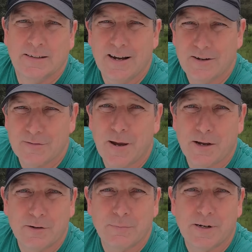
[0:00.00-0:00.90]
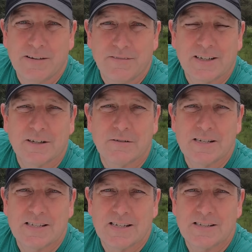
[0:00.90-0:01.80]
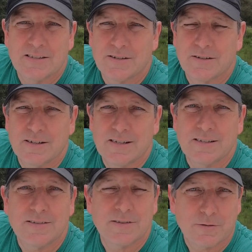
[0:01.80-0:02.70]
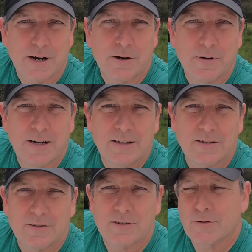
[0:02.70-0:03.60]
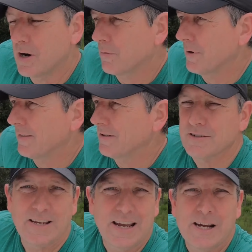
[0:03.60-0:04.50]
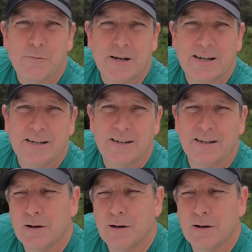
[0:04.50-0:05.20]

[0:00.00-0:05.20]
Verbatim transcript: Now as my good buddy Vic always says, there is the right way, there's the wrong way, and there's a way,